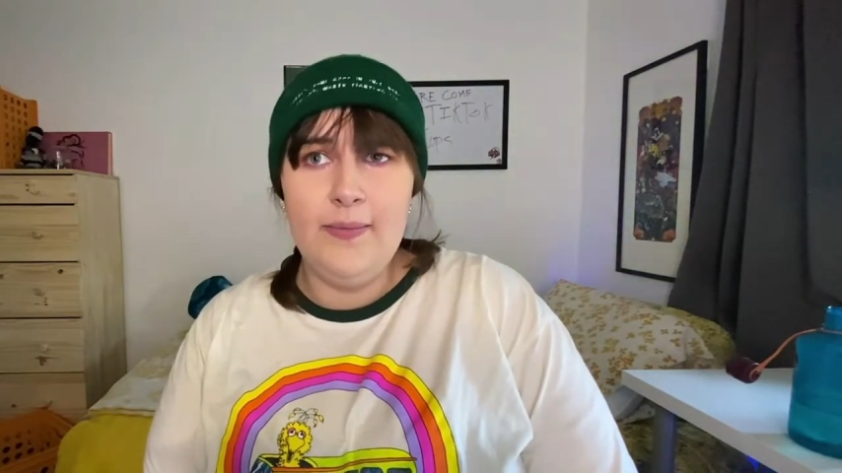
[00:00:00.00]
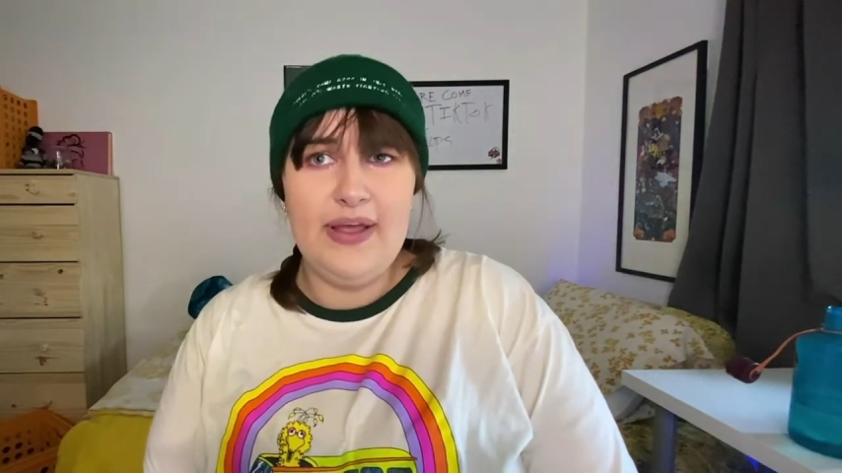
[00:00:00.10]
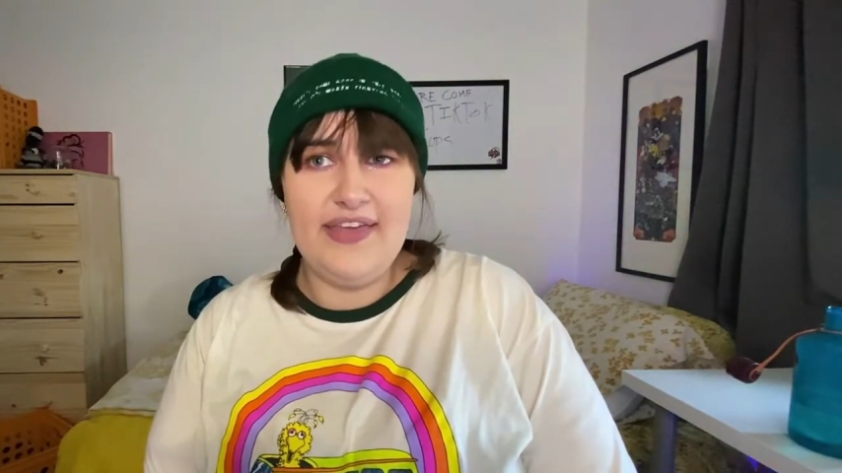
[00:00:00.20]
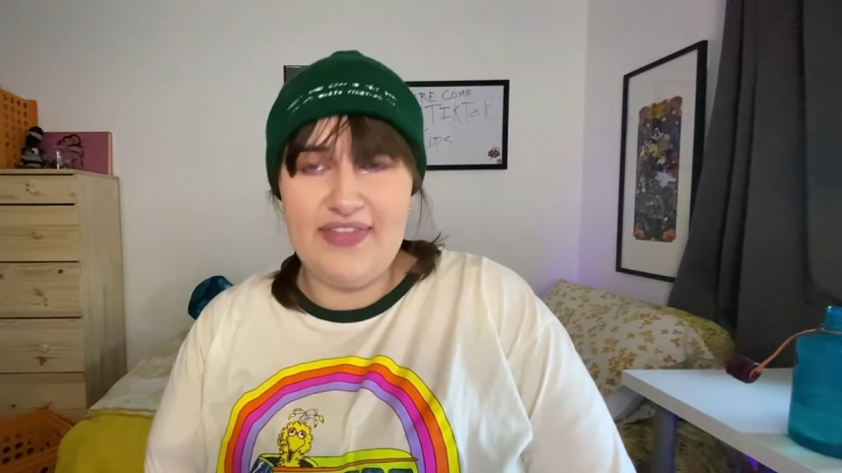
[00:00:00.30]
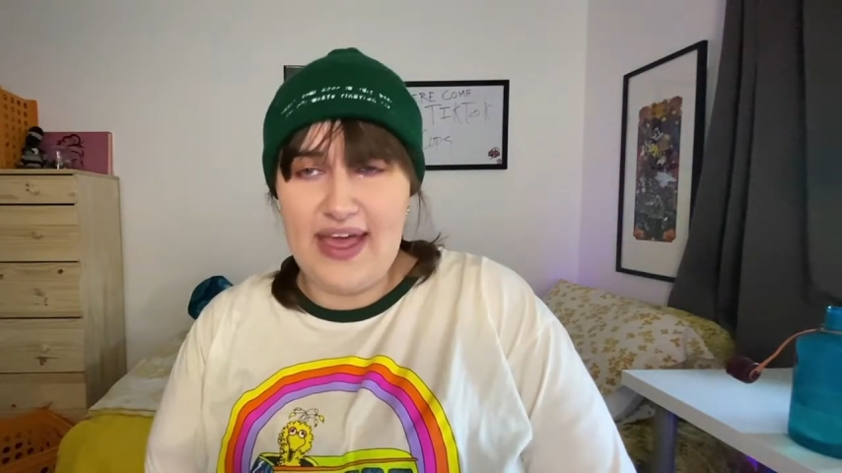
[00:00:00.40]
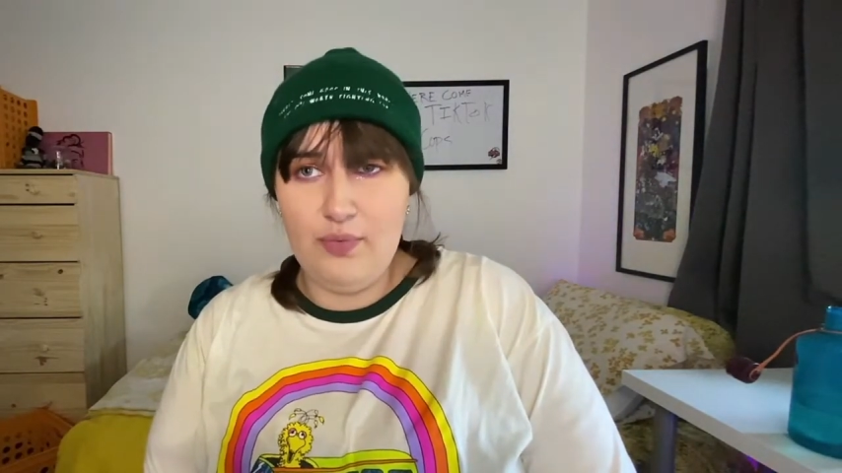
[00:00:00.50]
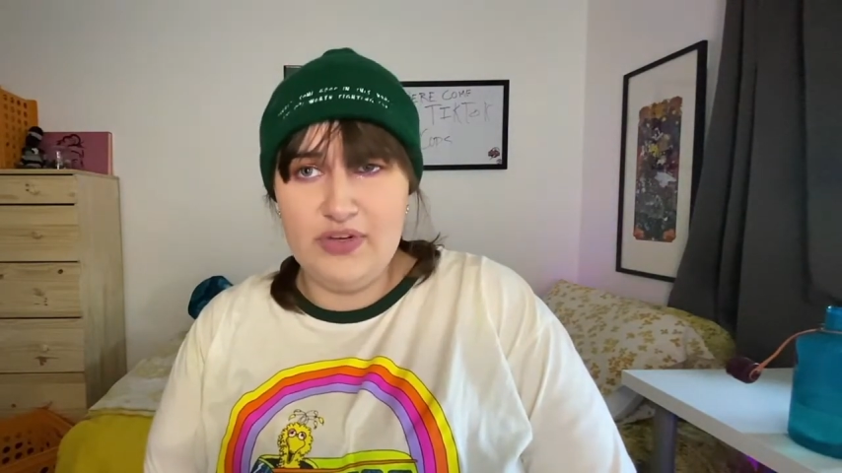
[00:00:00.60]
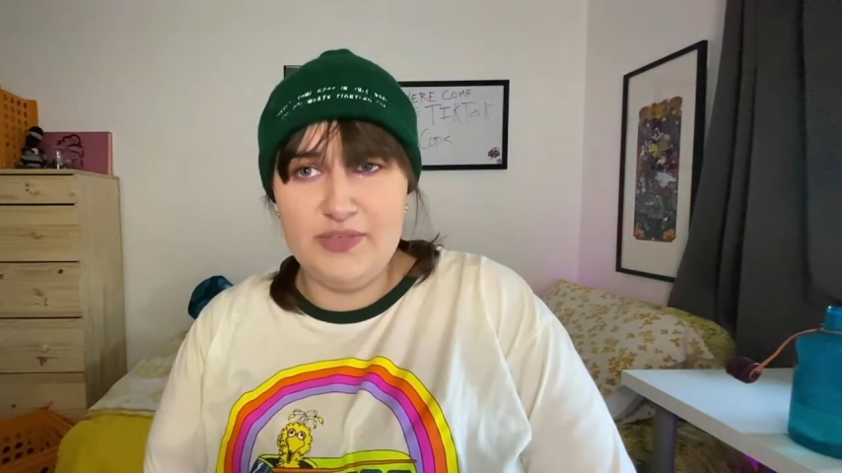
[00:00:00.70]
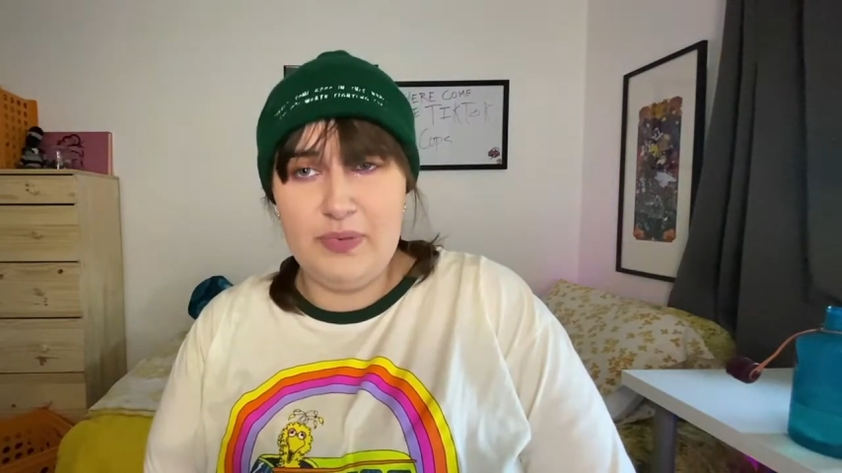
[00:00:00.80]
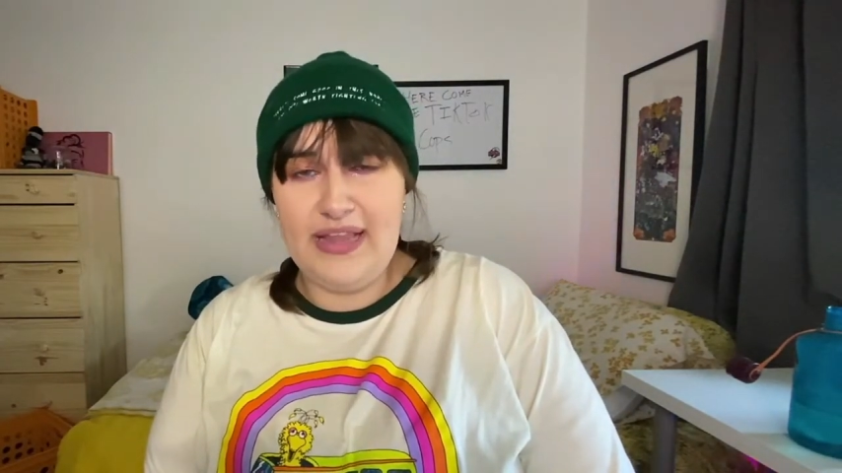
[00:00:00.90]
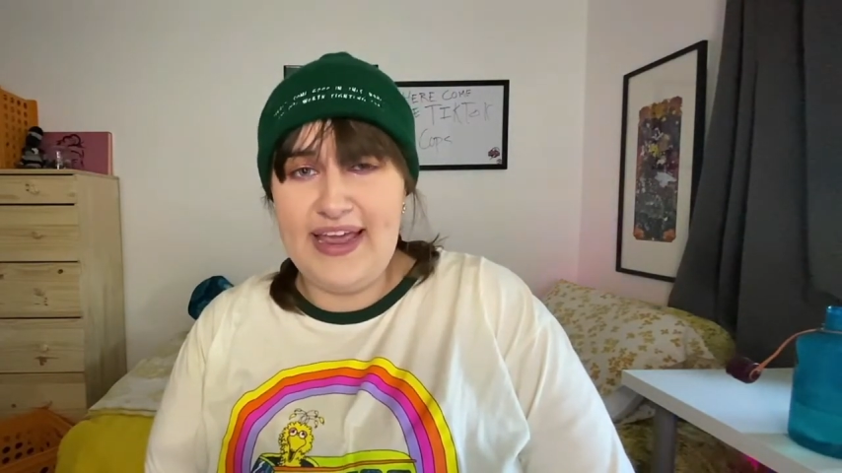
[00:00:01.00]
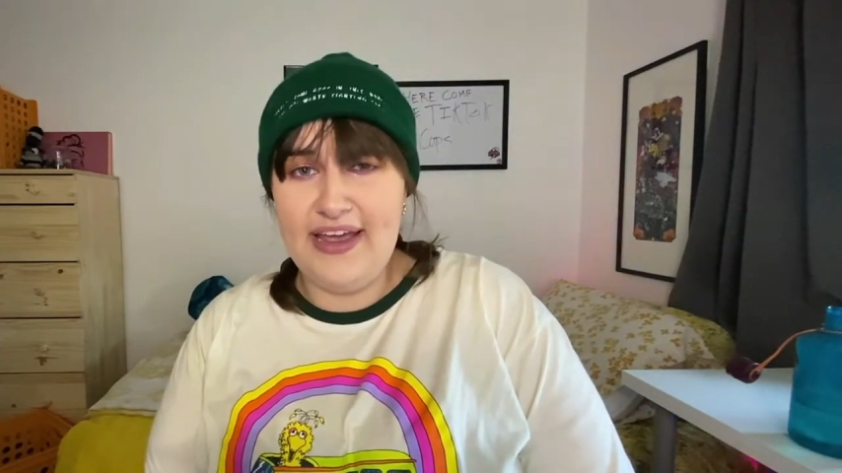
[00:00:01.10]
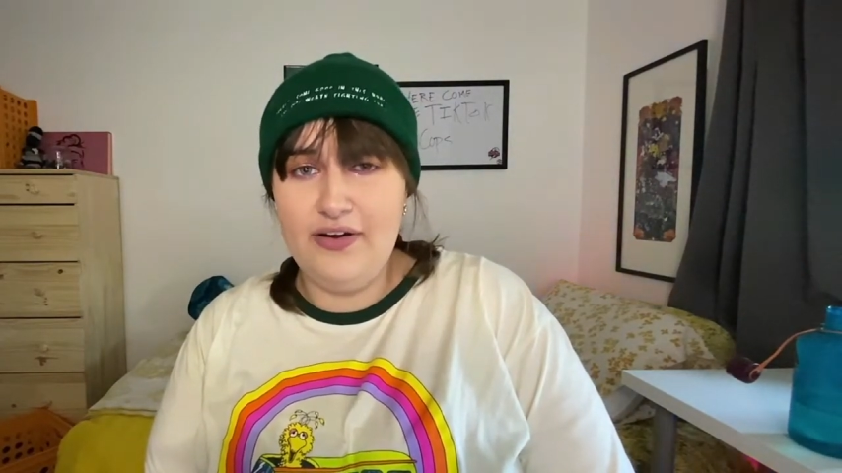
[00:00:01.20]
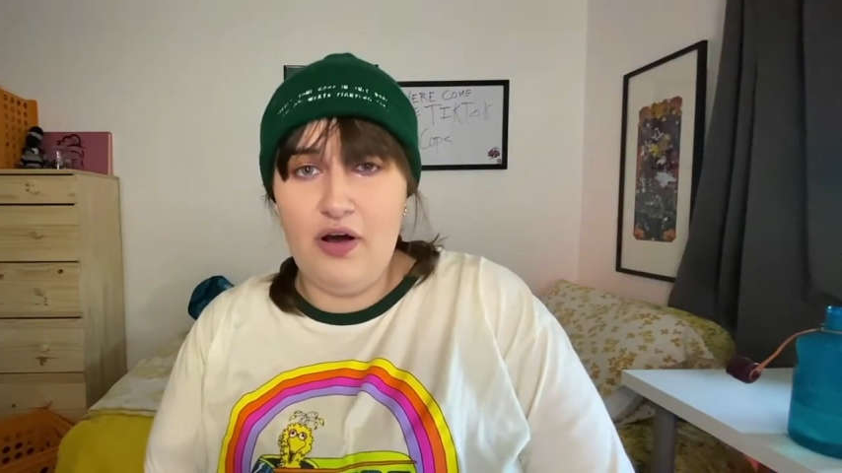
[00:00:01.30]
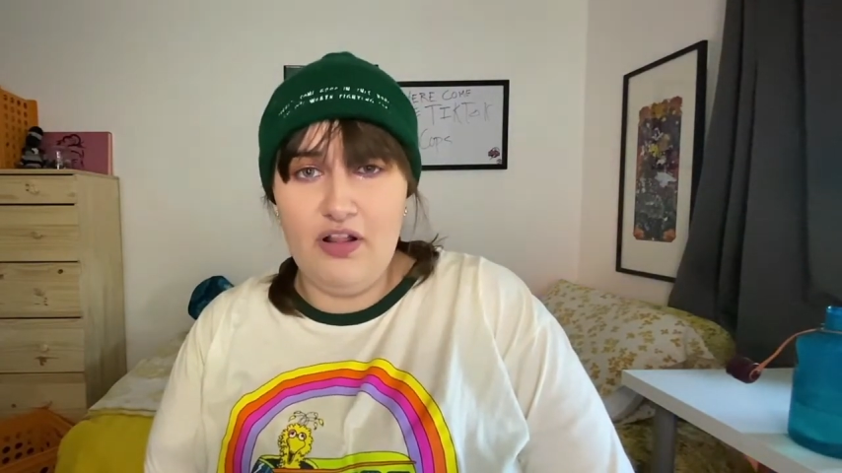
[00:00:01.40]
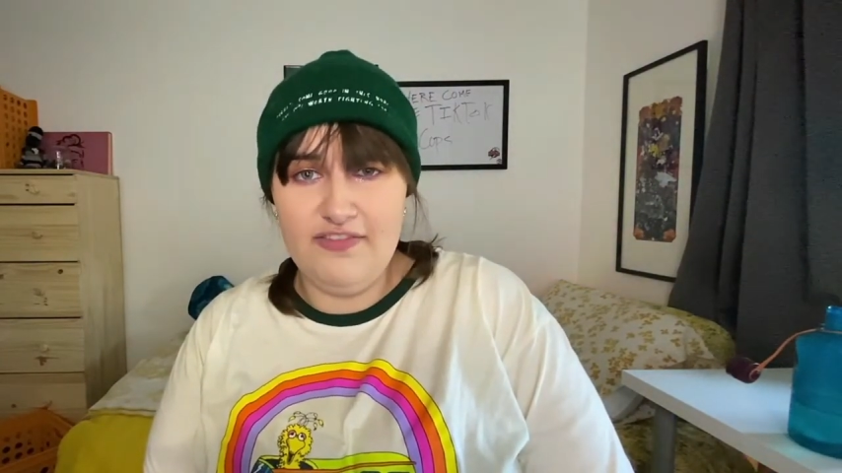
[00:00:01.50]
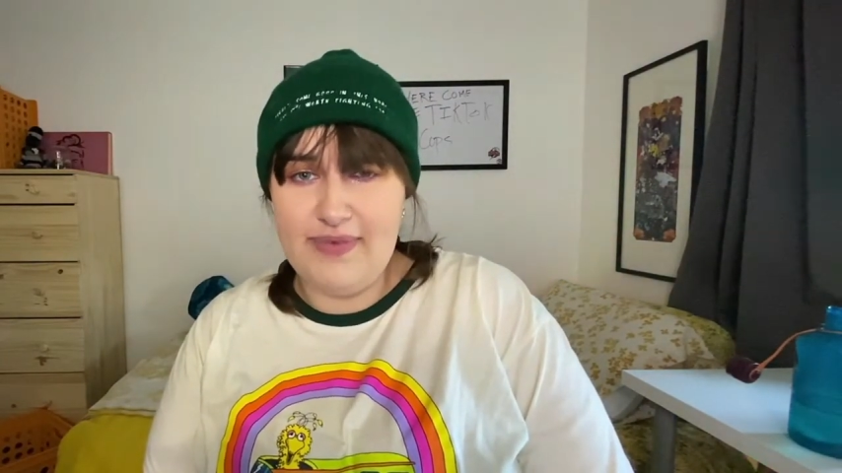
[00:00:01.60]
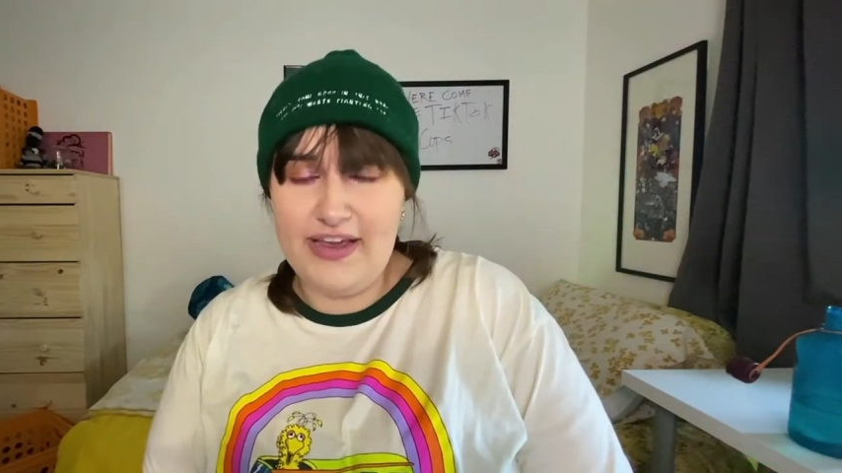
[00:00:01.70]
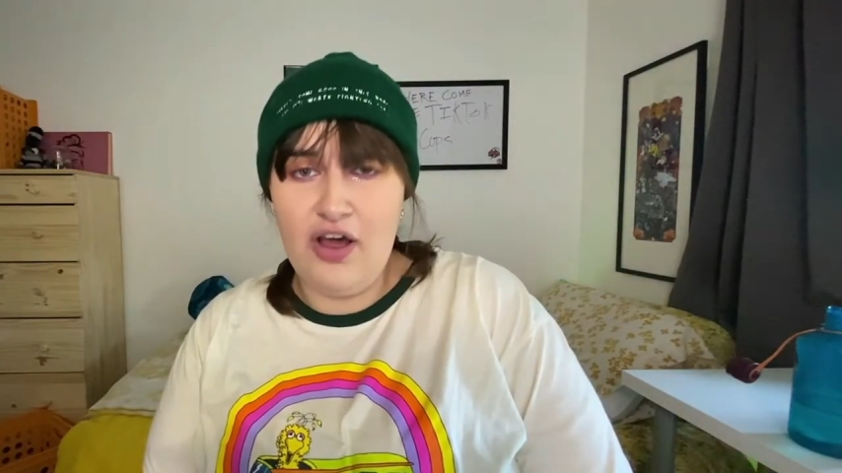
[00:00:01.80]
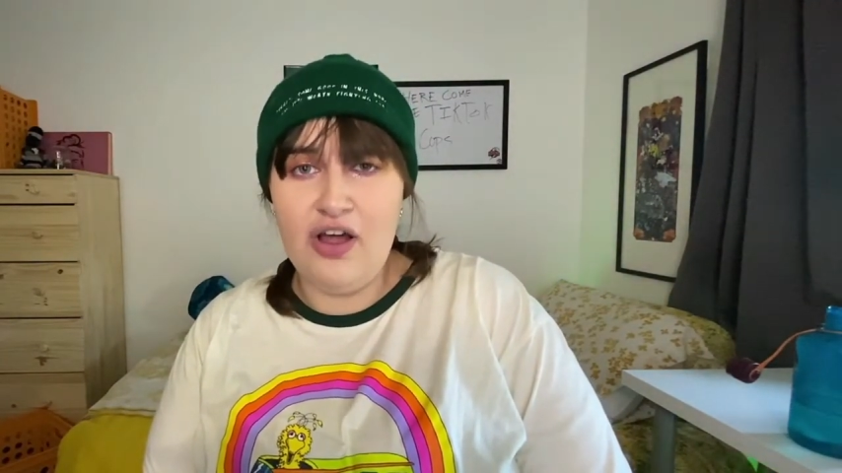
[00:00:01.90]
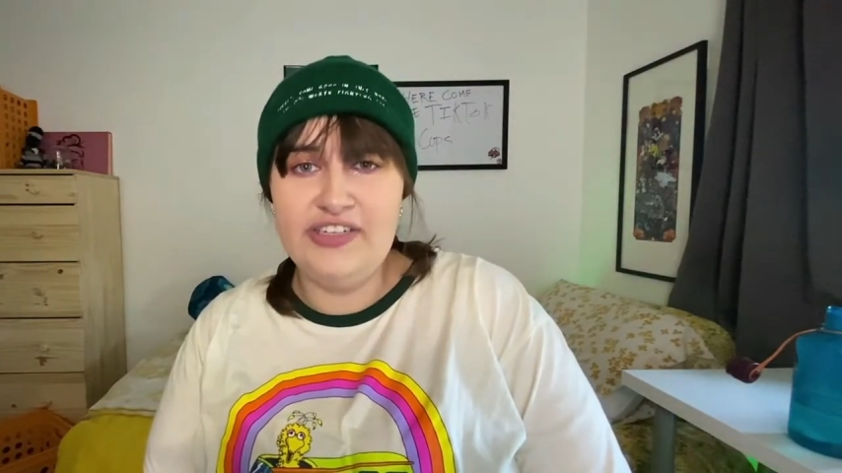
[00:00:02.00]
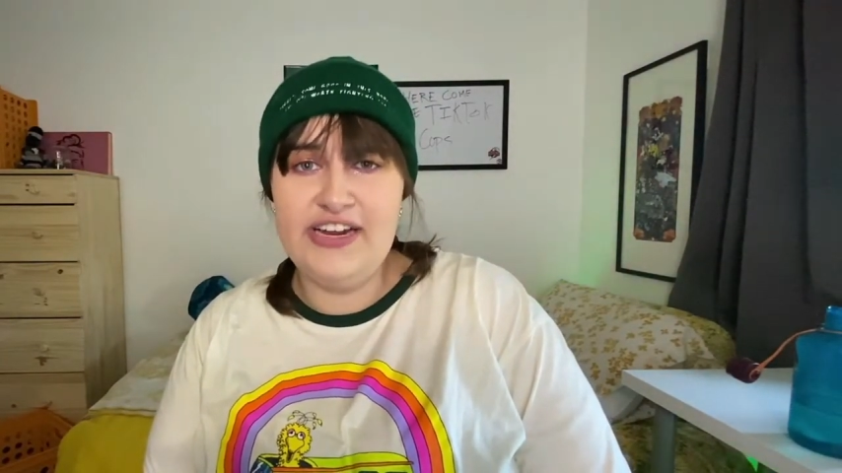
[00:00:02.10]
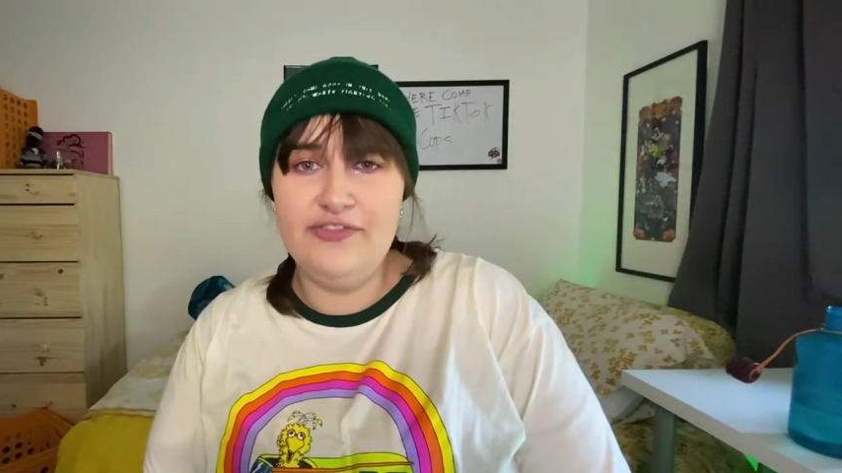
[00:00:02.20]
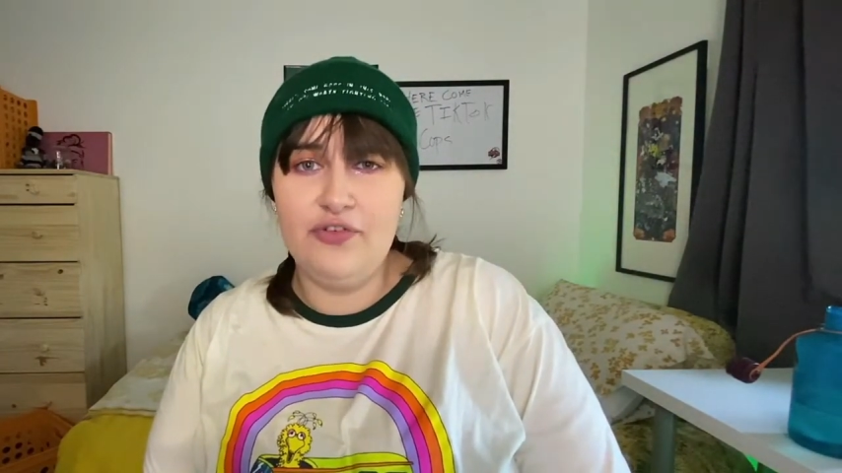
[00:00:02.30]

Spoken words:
and that was plan all of my content